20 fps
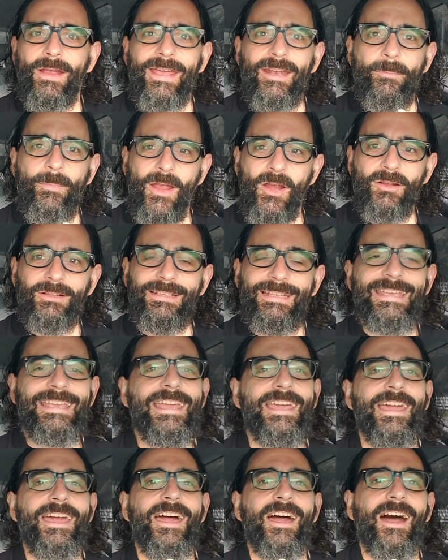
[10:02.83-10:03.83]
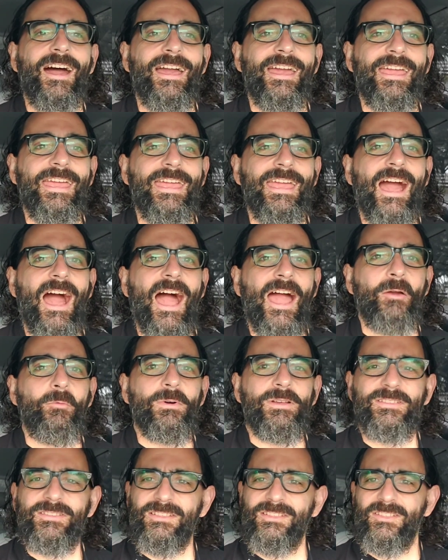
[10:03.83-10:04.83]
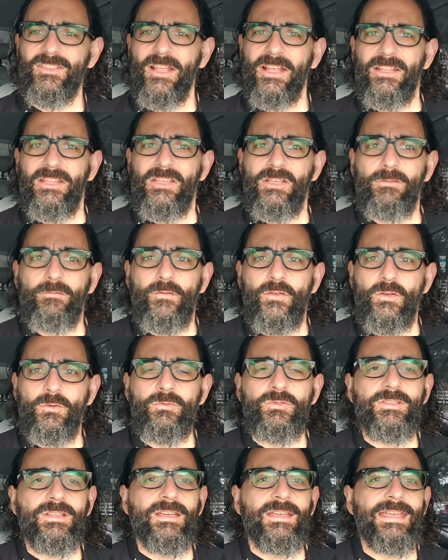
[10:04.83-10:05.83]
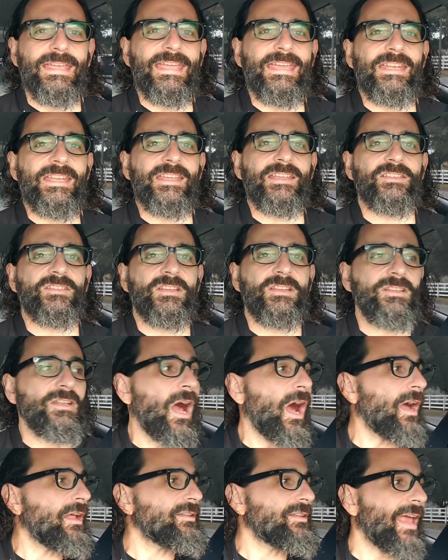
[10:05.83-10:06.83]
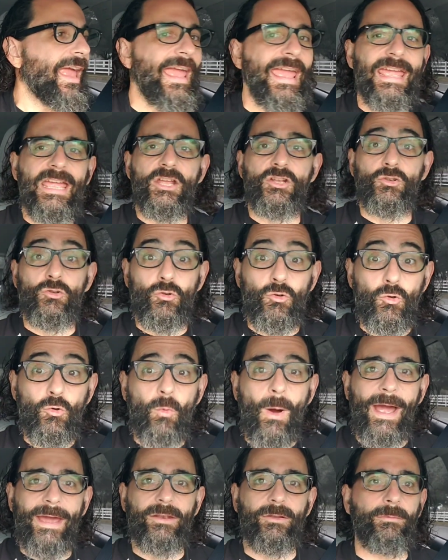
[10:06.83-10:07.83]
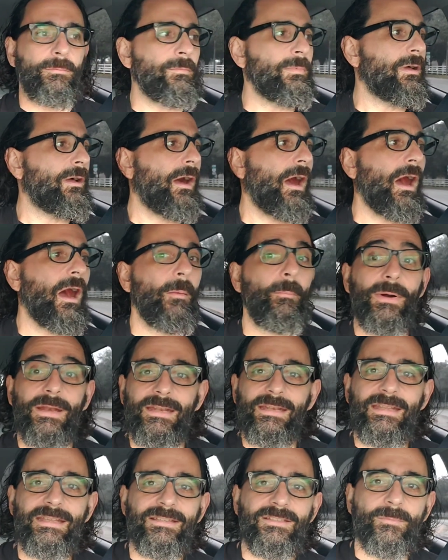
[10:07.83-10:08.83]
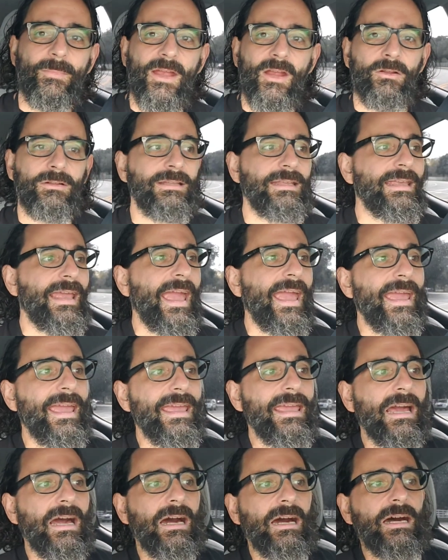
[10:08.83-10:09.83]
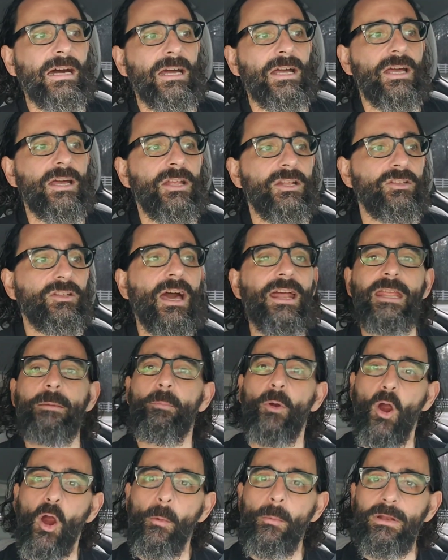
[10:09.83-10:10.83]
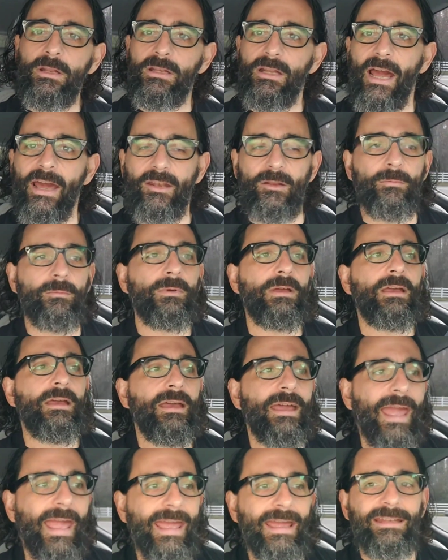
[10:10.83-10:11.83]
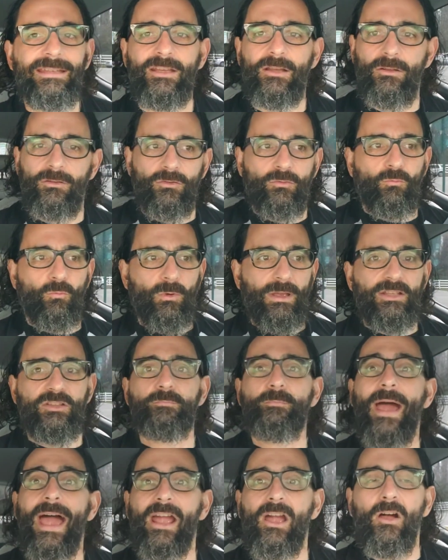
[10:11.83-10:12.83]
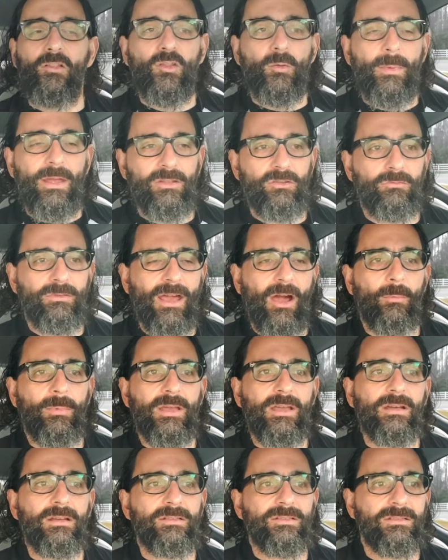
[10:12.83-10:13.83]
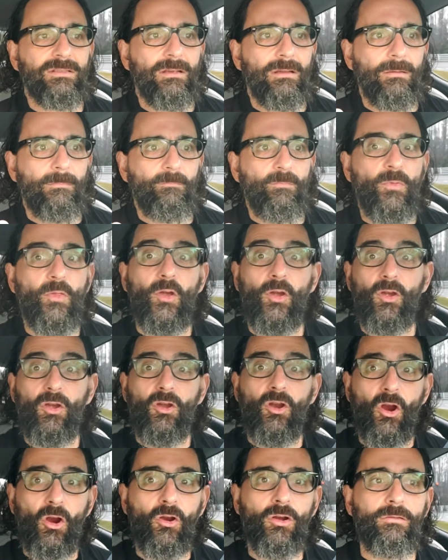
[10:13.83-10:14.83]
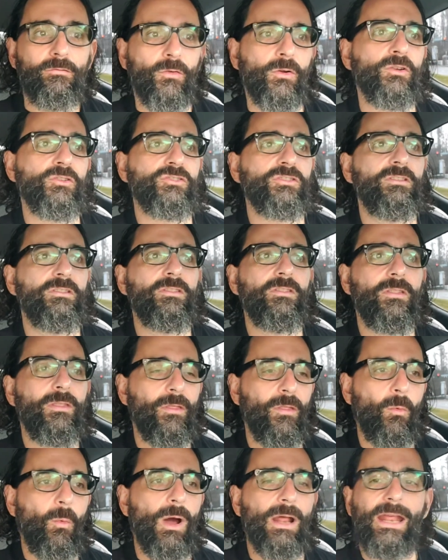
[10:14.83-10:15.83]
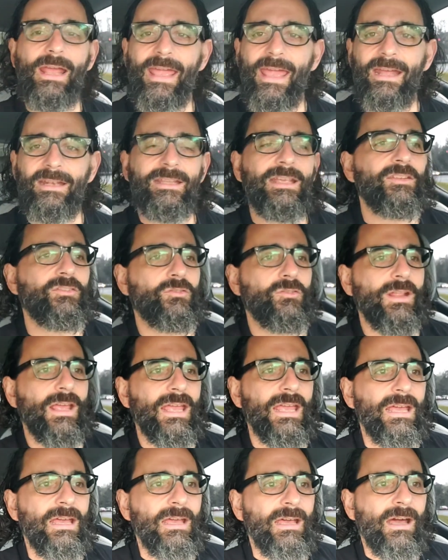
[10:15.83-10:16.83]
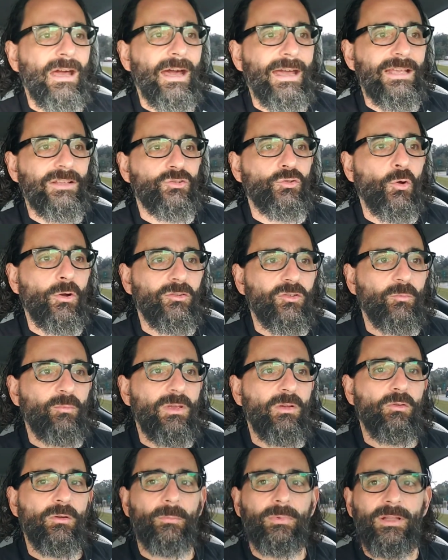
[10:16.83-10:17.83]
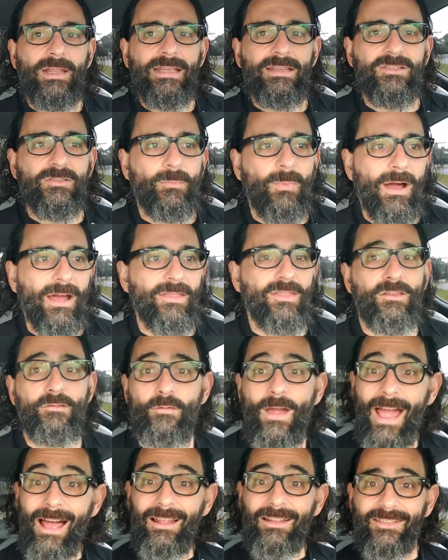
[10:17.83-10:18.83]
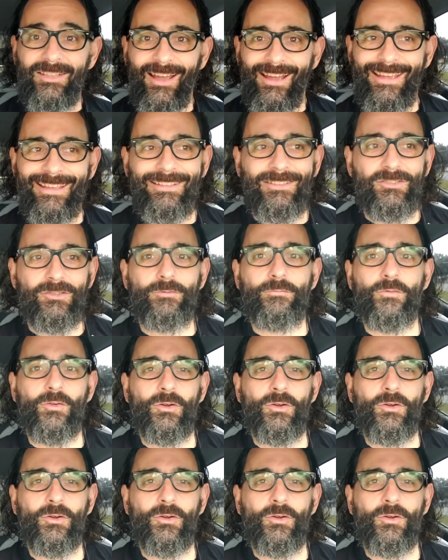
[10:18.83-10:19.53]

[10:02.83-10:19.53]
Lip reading: and apparently I was slightly confused. It is not a new item, but it is apparently not a permanent item, and it is back on the menu now because the current version, the one I had yesterday, is going to be replaced by the Valentine's